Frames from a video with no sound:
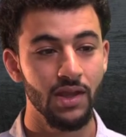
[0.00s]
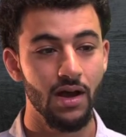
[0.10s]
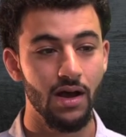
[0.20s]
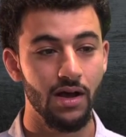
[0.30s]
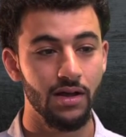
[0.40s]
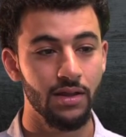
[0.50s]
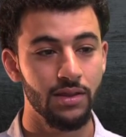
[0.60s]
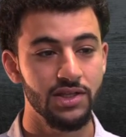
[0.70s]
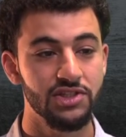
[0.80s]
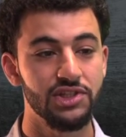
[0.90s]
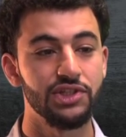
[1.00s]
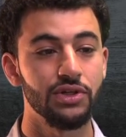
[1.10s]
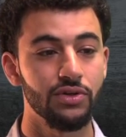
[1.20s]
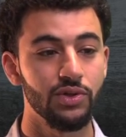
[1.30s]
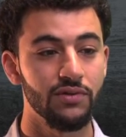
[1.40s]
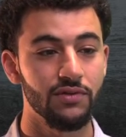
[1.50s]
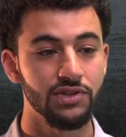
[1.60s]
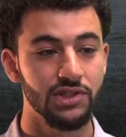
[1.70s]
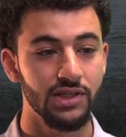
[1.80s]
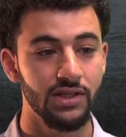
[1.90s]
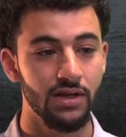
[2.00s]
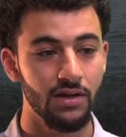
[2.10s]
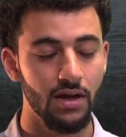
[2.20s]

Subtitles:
the senior university,